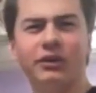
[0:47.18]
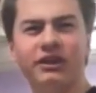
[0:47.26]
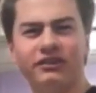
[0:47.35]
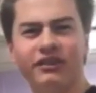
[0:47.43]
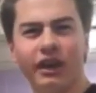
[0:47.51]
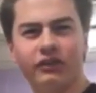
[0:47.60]
Week
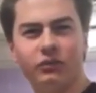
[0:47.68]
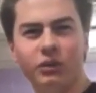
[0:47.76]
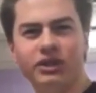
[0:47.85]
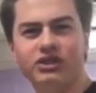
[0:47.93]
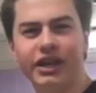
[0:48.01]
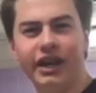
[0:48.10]
is next
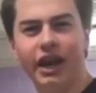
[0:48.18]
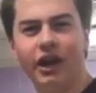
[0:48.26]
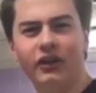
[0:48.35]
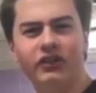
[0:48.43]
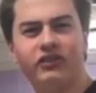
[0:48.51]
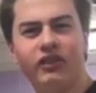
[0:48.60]
week,
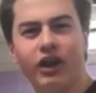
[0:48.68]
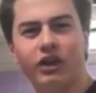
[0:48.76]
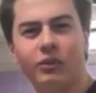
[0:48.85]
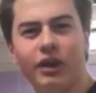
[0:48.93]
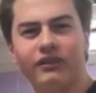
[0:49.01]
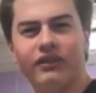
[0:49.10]
JL. Starting
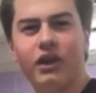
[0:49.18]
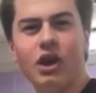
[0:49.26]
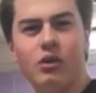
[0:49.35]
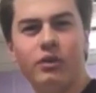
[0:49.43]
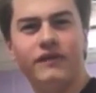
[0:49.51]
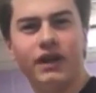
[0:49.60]
Wednesday,
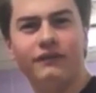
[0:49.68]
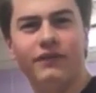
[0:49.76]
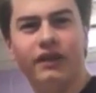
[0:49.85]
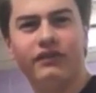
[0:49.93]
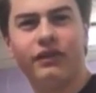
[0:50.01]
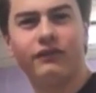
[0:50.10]
we've got
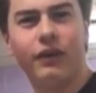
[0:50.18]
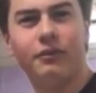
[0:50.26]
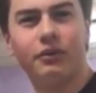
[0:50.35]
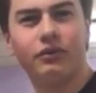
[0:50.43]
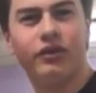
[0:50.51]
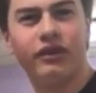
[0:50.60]
events that run
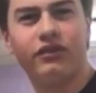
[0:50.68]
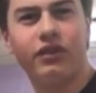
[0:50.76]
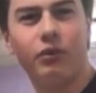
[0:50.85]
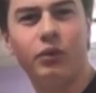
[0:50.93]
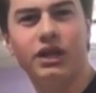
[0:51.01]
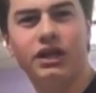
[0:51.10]
through the rest of
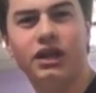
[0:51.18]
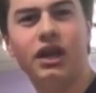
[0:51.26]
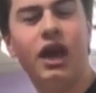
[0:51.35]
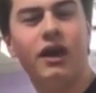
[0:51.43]
the week.